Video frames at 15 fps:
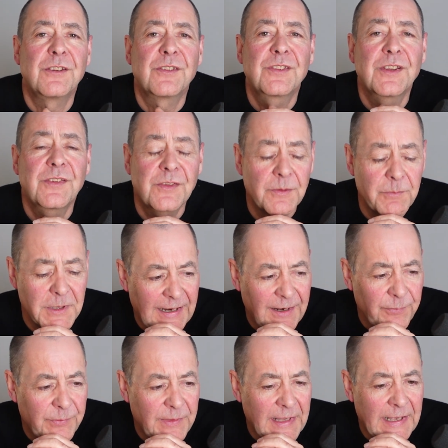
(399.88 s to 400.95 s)
your system.
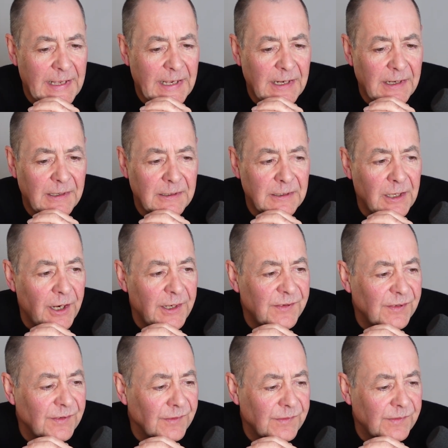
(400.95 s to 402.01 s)
And their
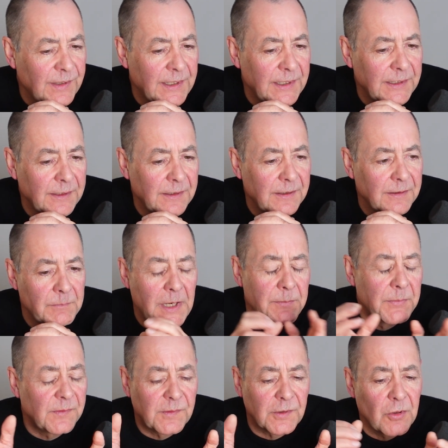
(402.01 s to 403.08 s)
licensing,
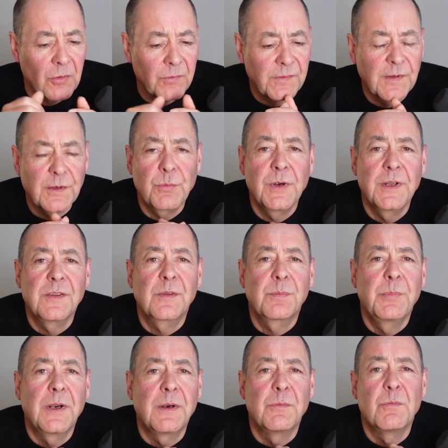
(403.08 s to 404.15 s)
maybe as a consequence,
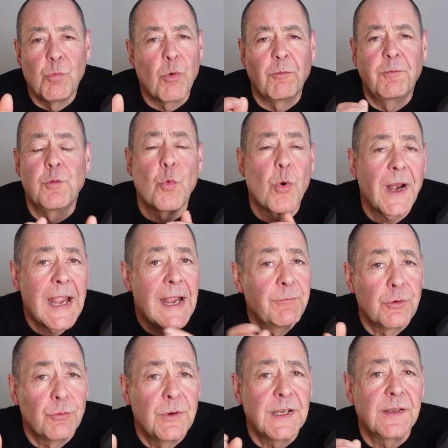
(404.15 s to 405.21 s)
but for
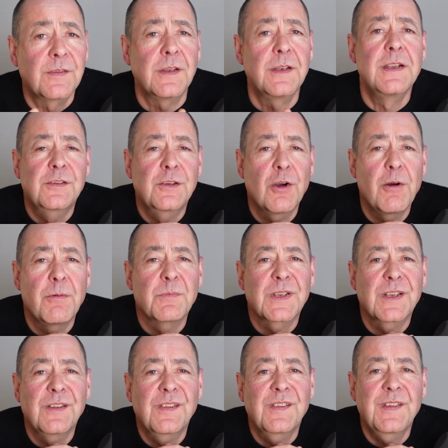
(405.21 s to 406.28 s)
whatever reason, has got
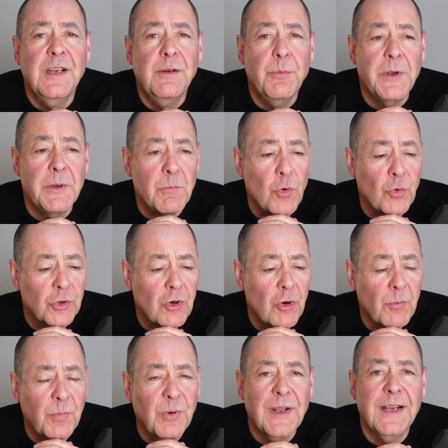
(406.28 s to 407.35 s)
considerably more
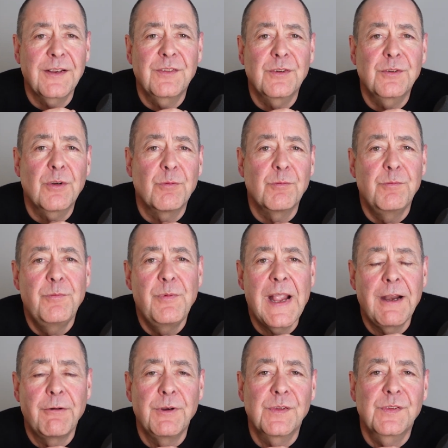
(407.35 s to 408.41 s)
complex. You've got
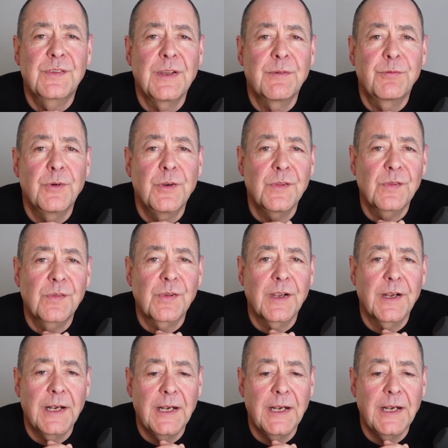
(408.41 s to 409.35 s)
various different